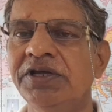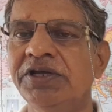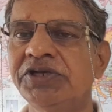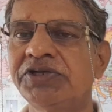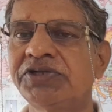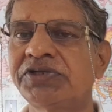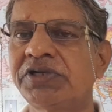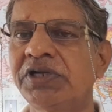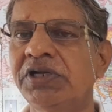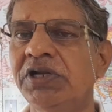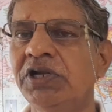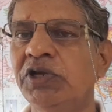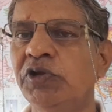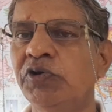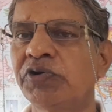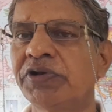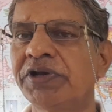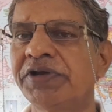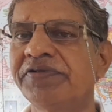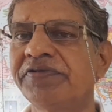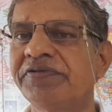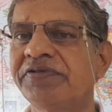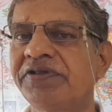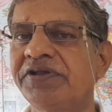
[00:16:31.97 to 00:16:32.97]
still you
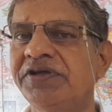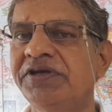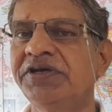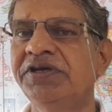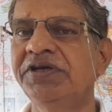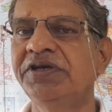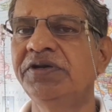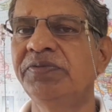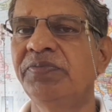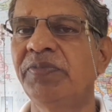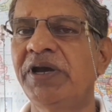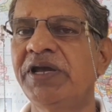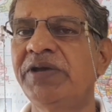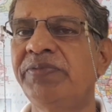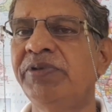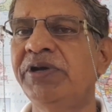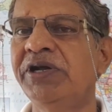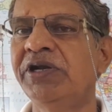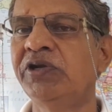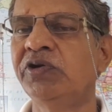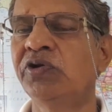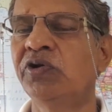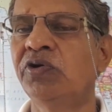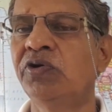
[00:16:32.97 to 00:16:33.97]
can see my
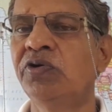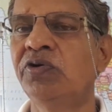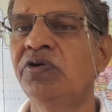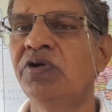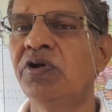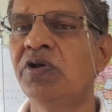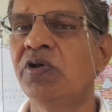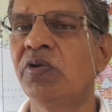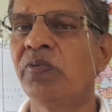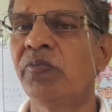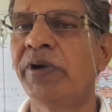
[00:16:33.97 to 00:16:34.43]
video